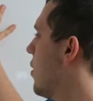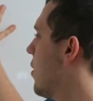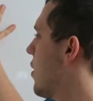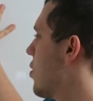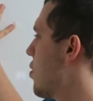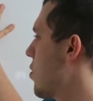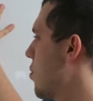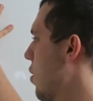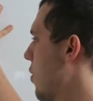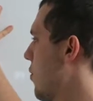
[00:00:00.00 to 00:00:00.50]

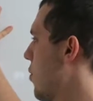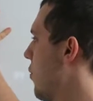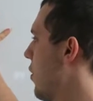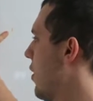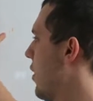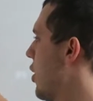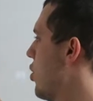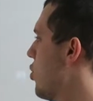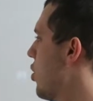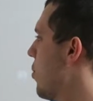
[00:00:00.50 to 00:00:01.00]
this sort of new
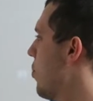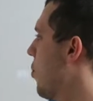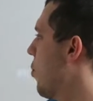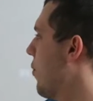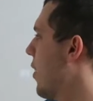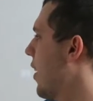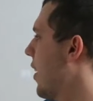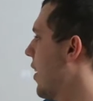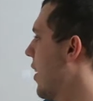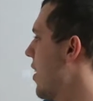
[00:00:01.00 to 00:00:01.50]
religion, will
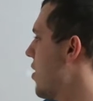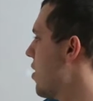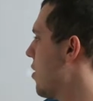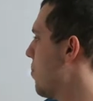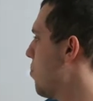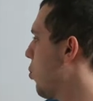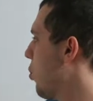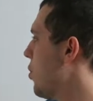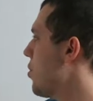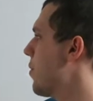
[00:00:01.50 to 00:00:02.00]
recognize the
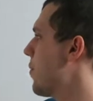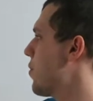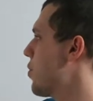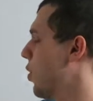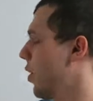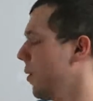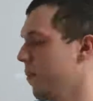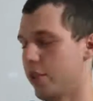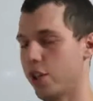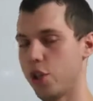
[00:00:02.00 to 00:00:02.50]
importance of
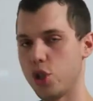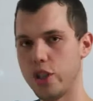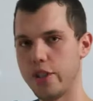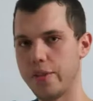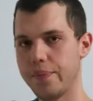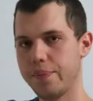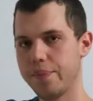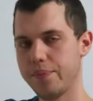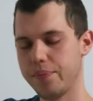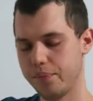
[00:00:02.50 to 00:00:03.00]

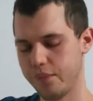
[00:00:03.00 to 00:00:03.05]
circumcision.